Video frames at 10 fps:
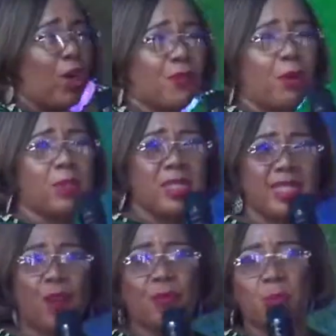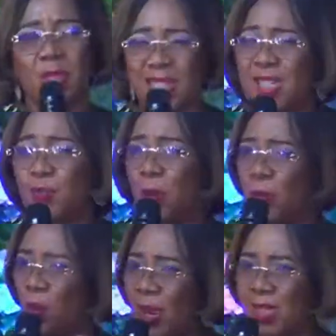from the south, from the east, from the
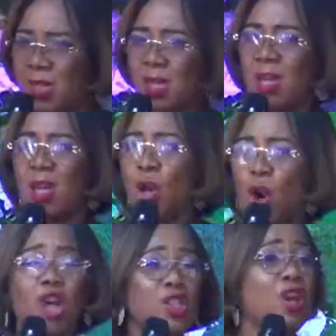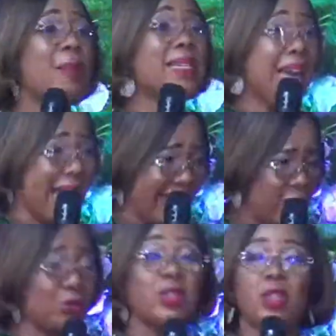west. Customers are
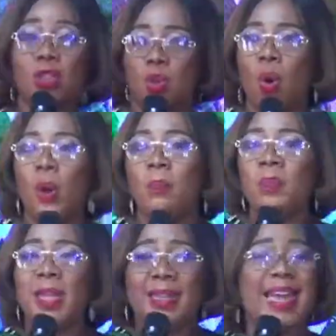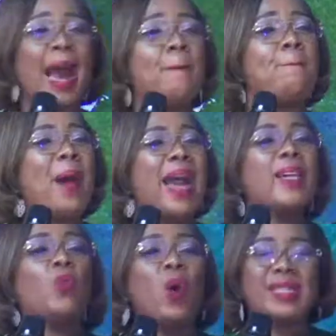entering this store. They are
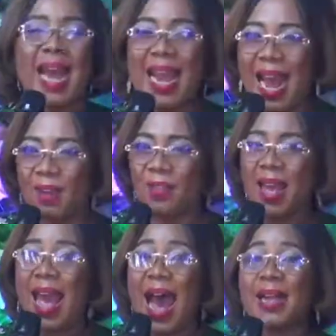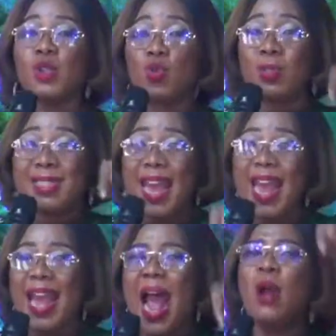buying what I have. And
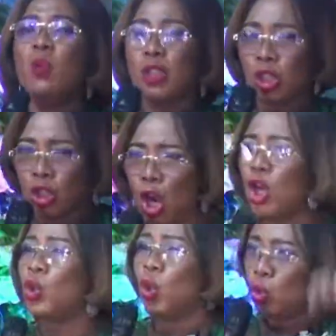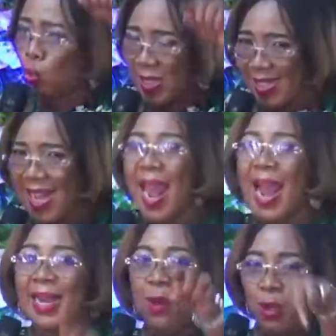today, I will shock those who say, I
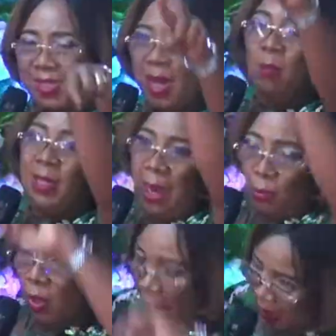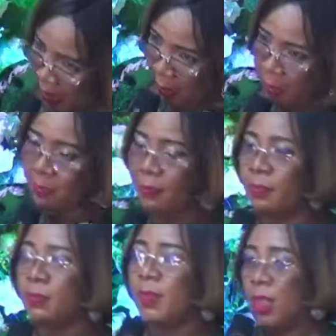cannot sell more than one item.
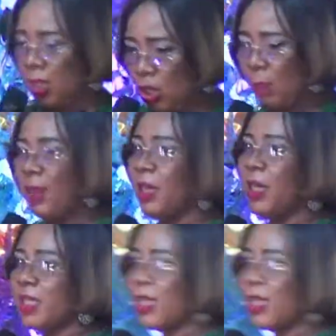Is somebody listening